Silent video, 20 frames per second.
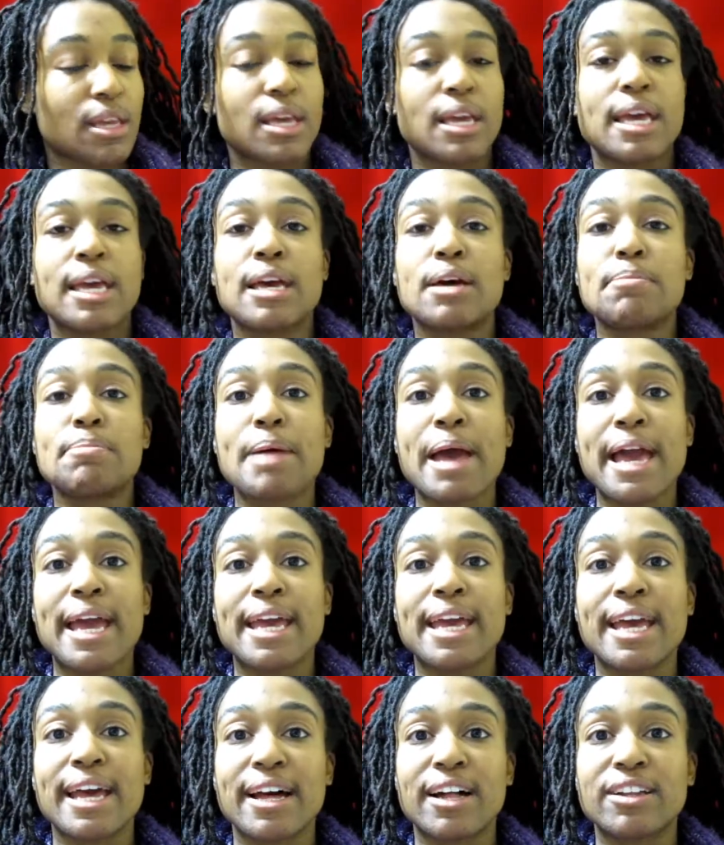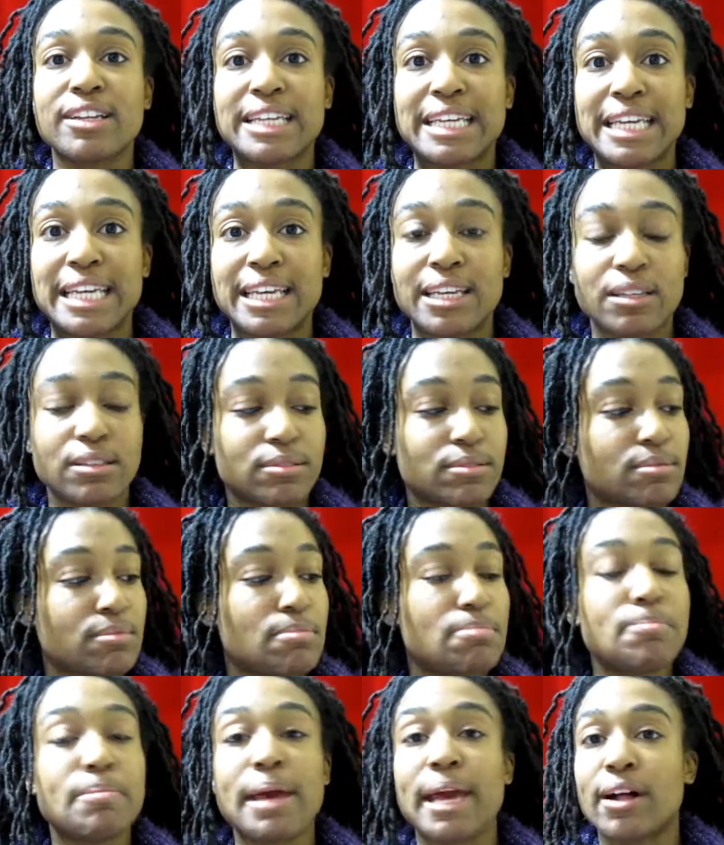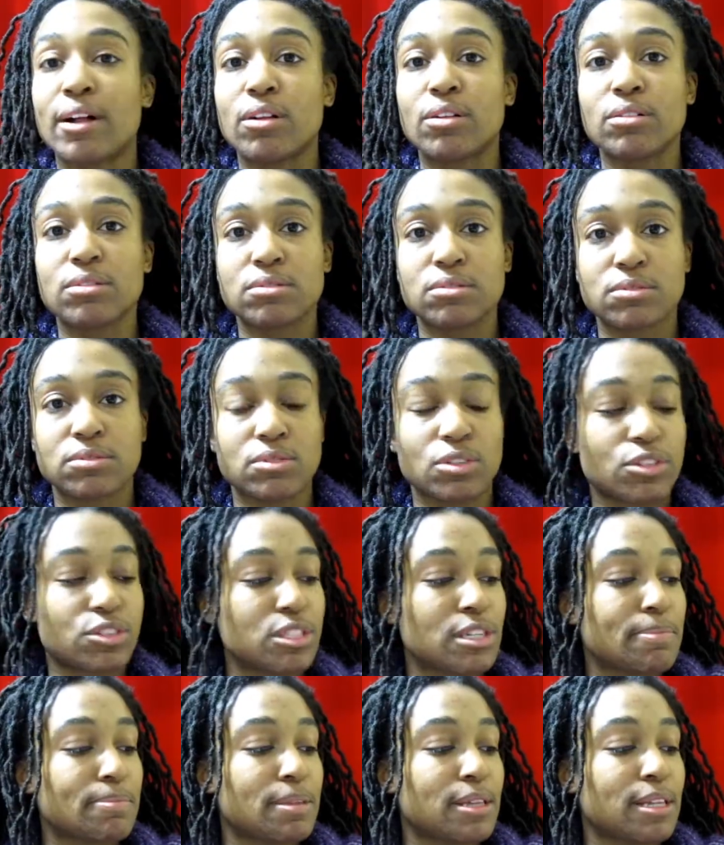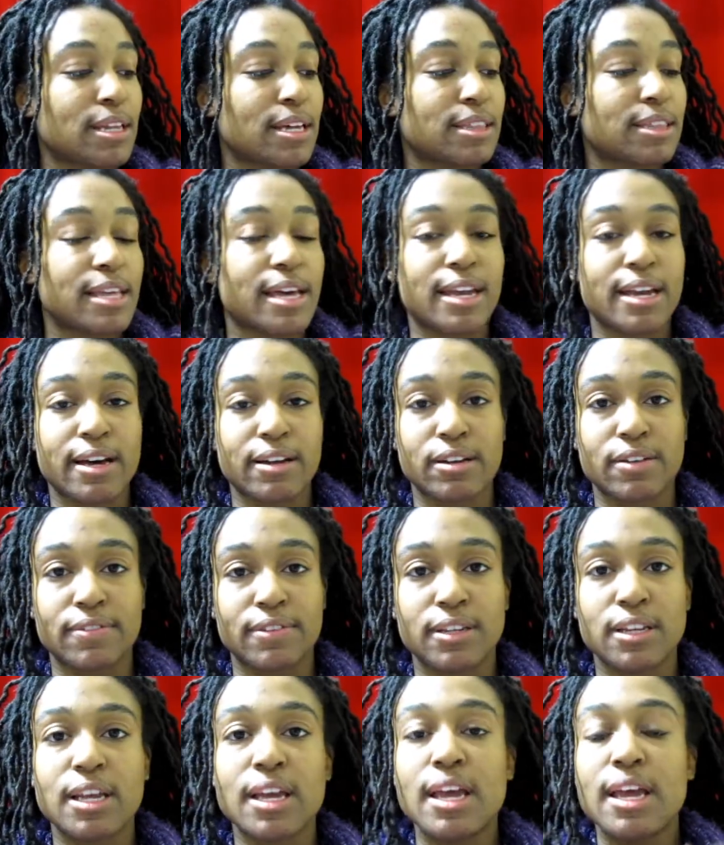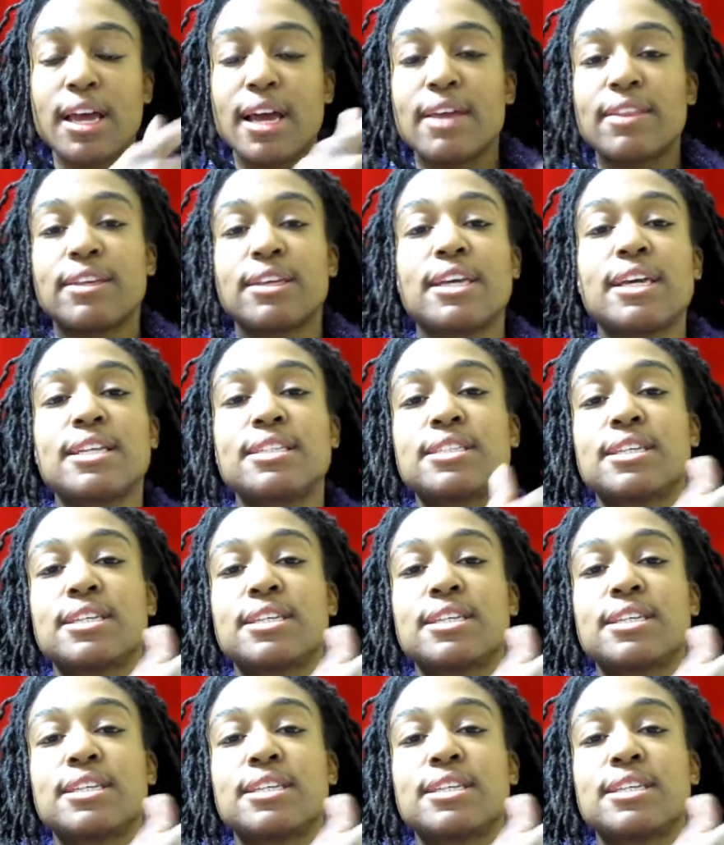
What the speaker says: M-A-L-E, male, or something like that out of it. And the kids